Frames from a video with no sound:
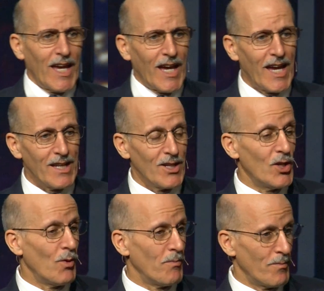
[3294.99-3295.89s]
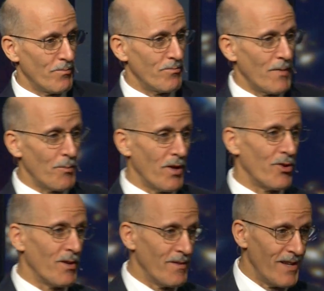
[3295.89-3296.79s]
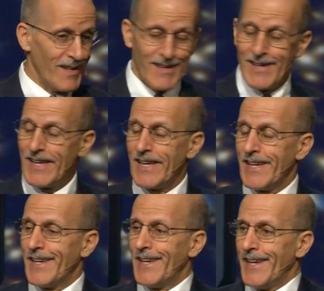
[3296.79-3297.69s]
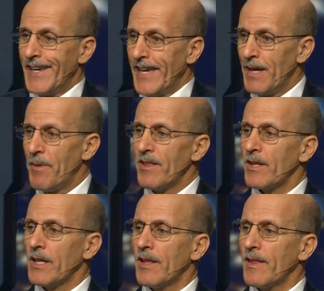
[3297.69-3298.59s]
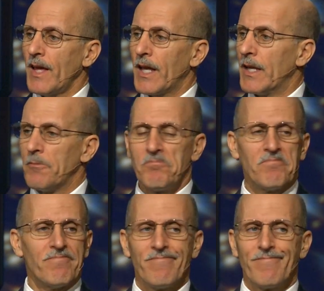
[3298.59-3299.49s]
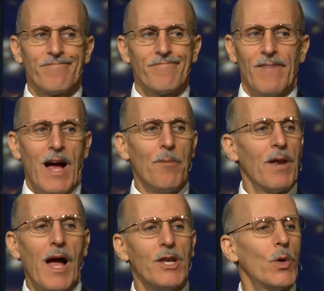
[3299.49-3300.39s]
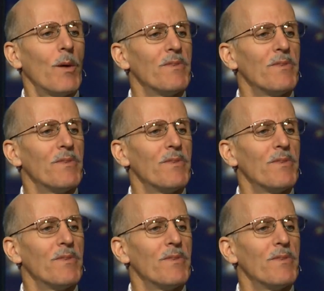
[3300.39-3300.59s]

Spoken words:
And, my brother, he basically said, I know I'm